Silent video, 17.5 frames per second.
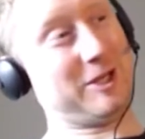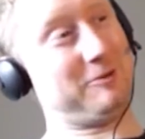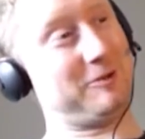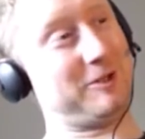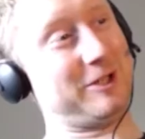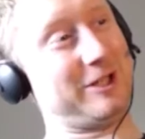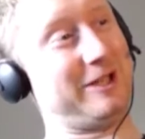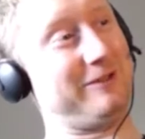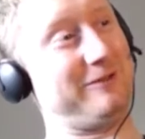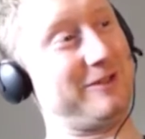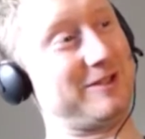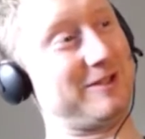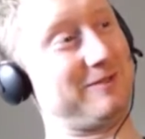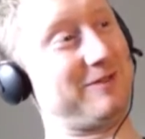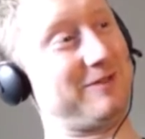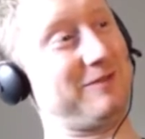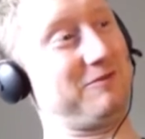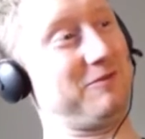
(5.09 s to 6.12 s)
I want to give you
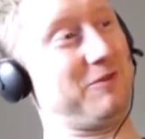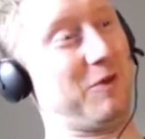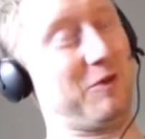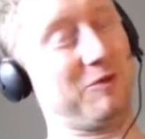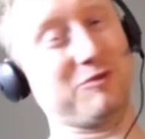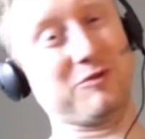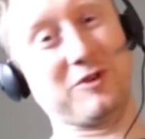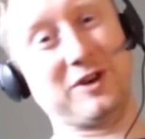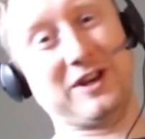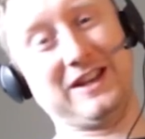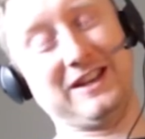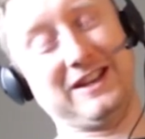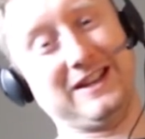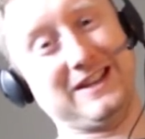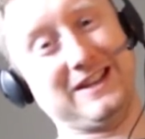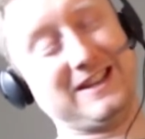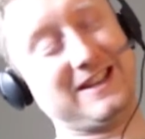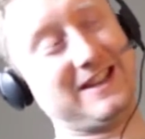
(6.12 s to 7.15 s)
something for free.
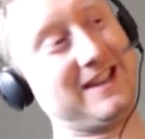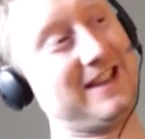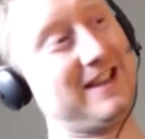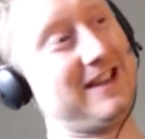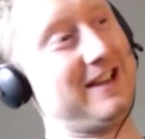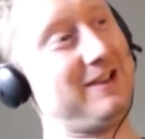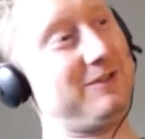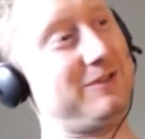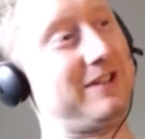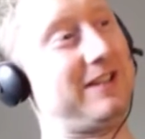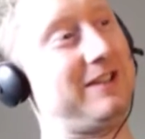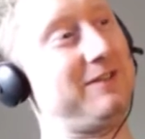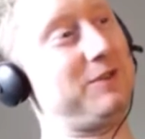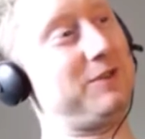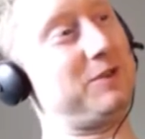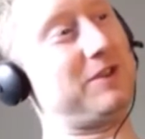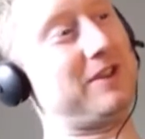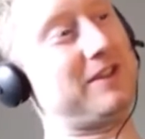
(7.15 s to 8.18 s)
I want to
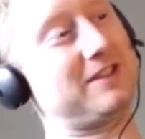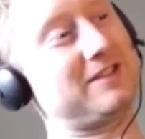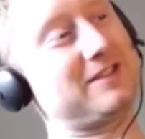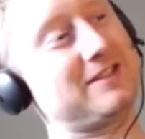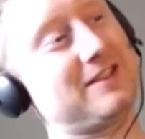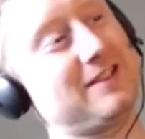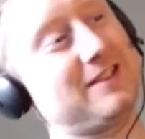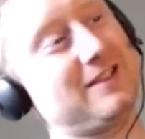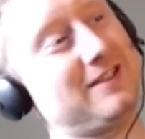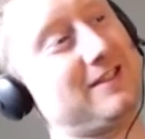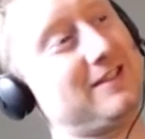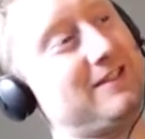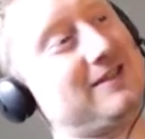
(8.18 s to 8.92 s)
give you this